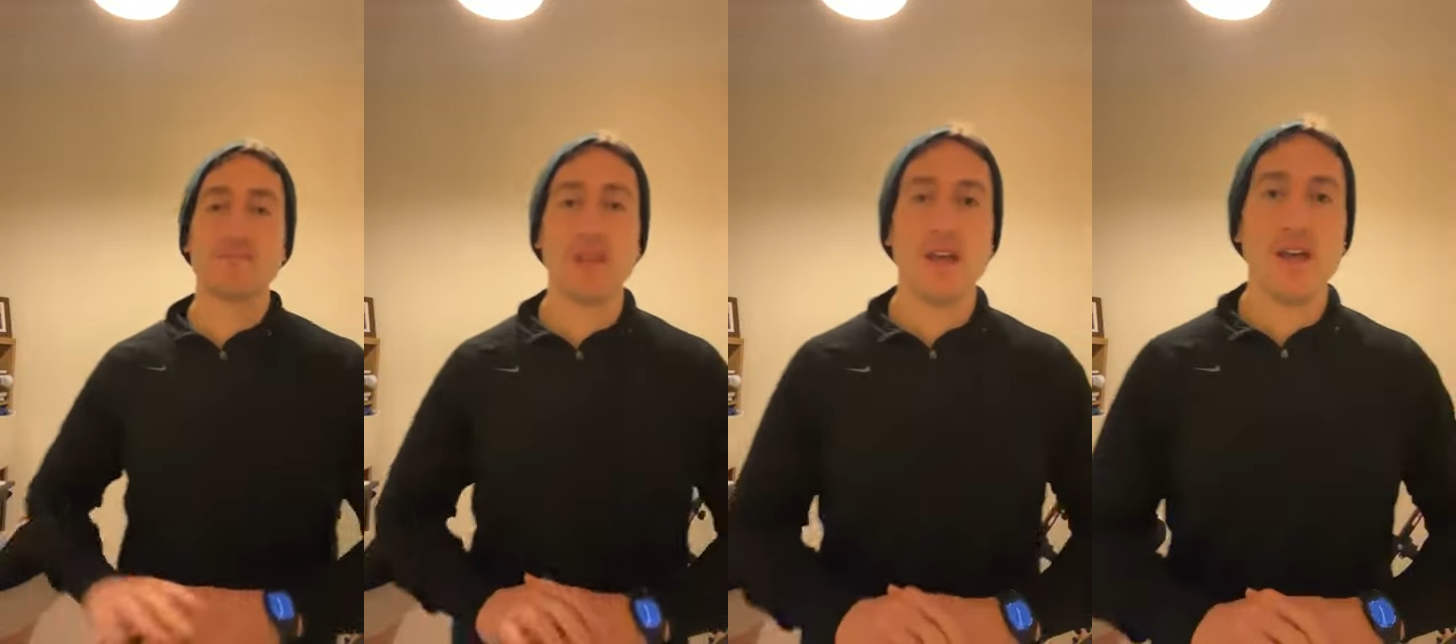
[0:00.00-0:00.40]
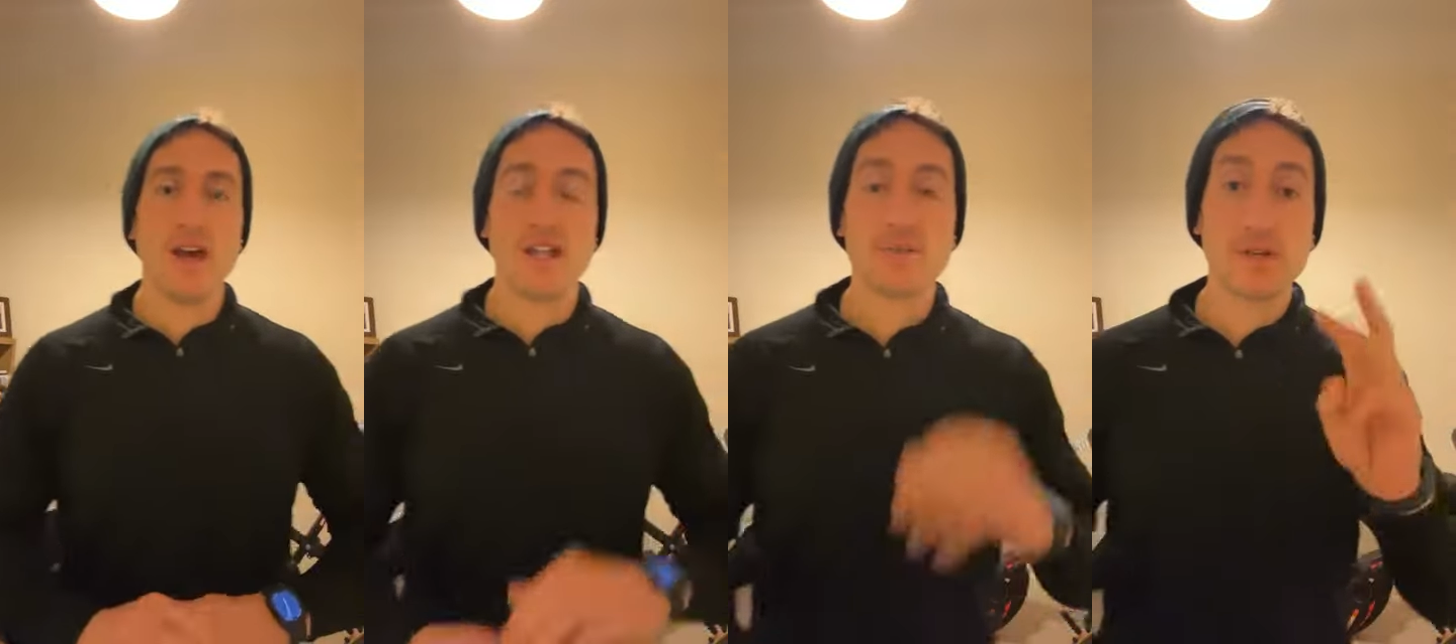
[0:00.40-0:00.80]

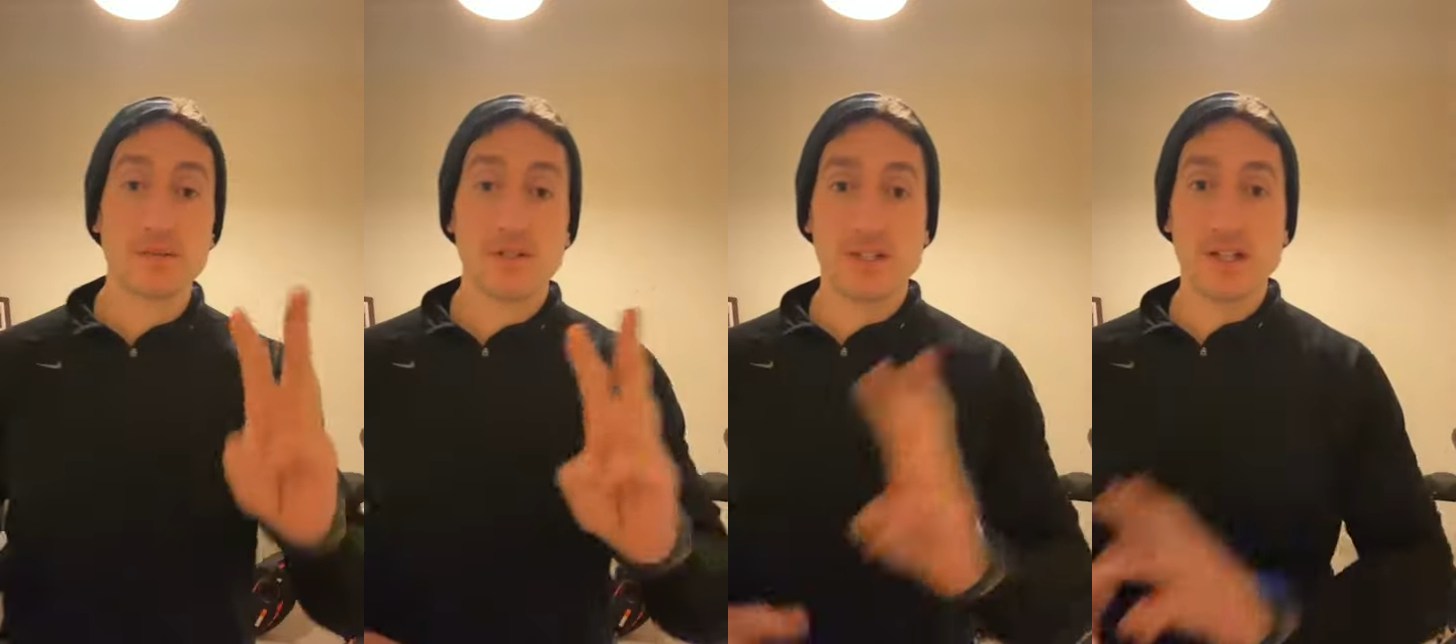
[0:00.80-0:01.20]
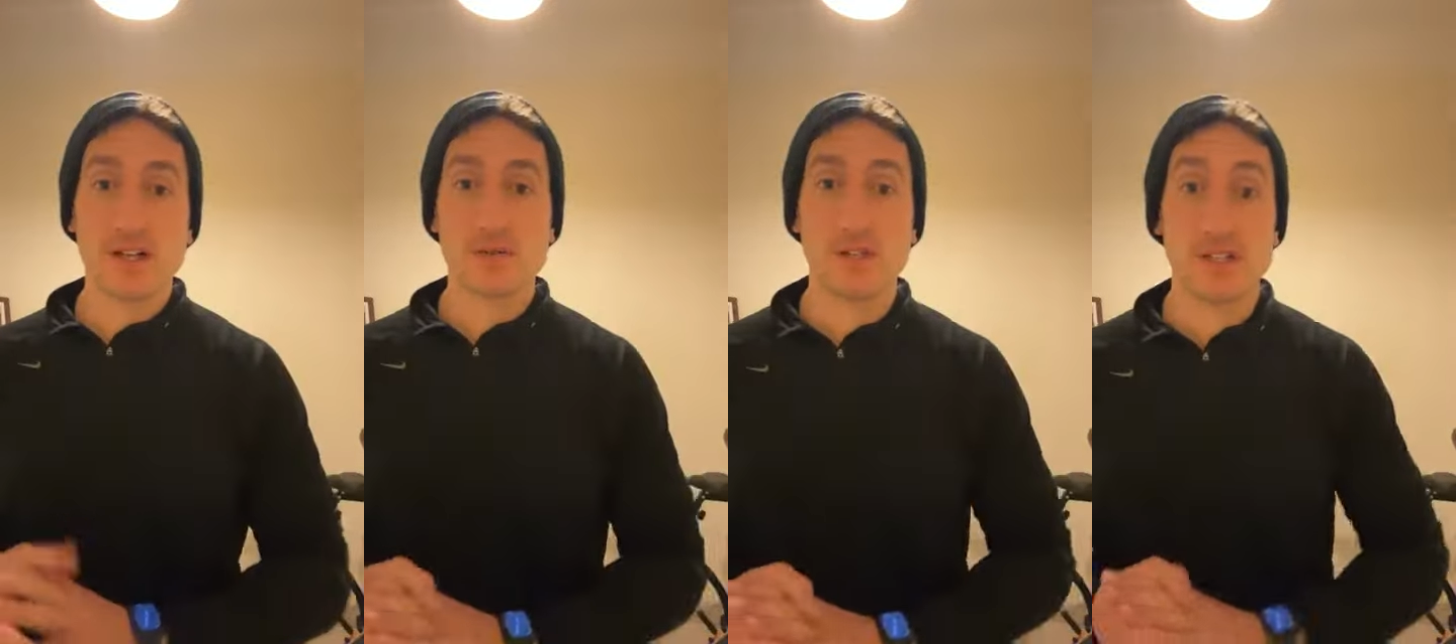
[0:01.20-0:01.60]
And this brings me on to the
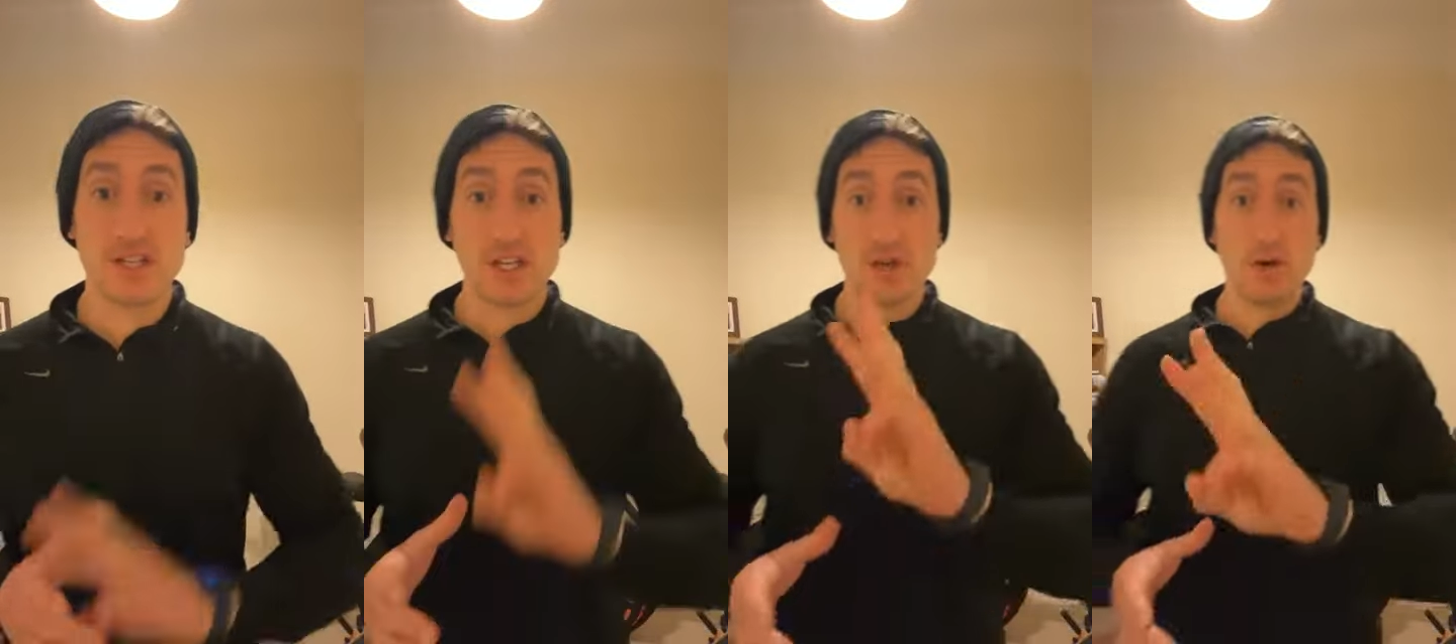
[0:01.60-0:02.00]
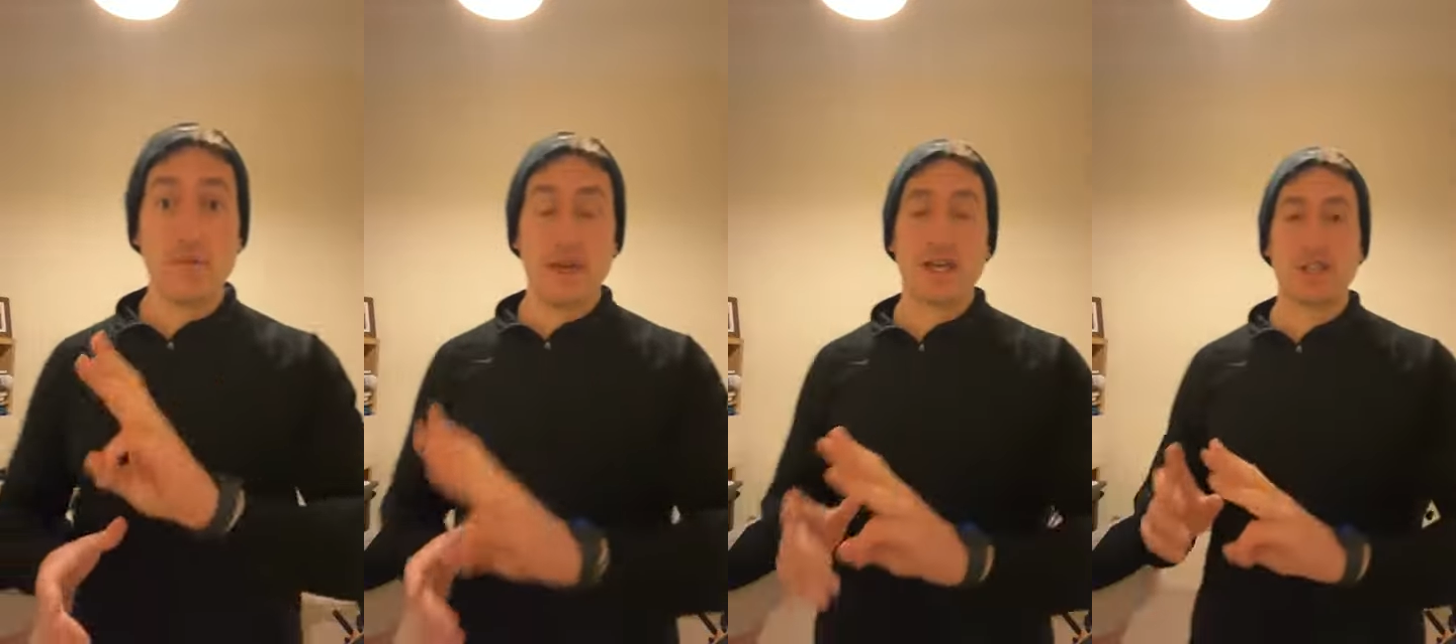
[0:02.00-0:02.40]
last one, is that you
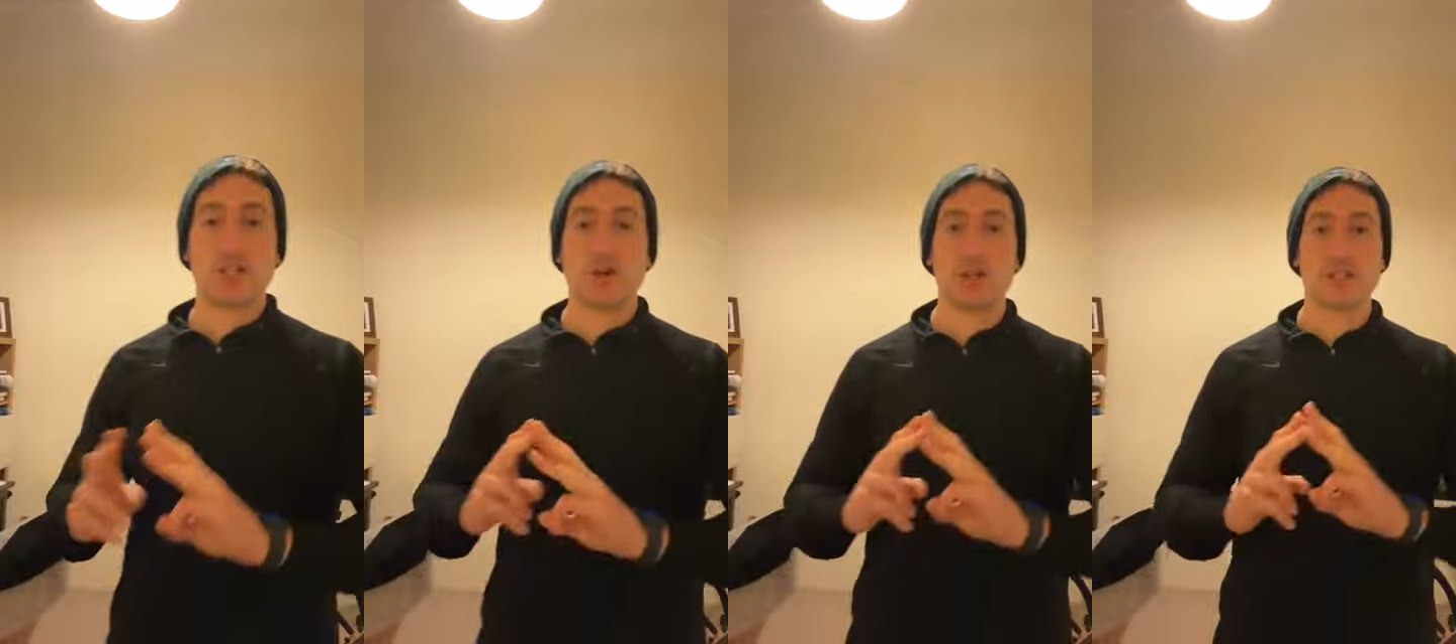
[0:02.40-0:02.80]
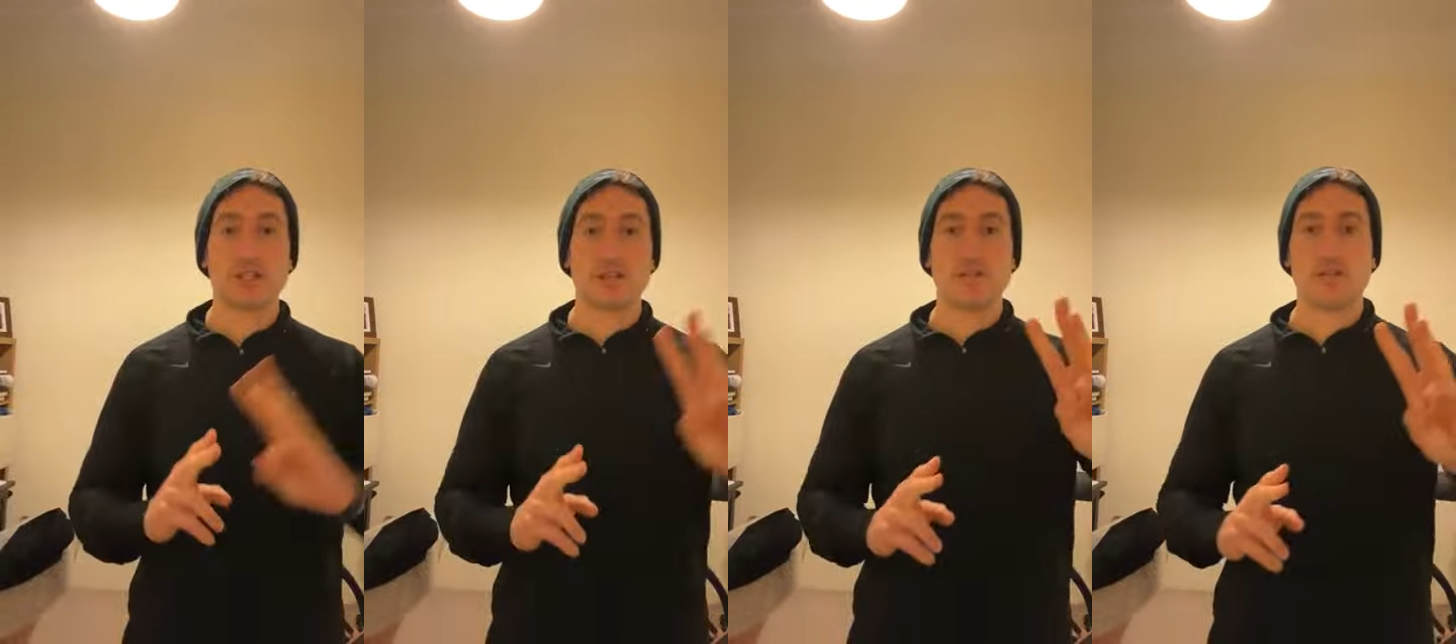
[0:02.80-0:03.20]
are making the choice.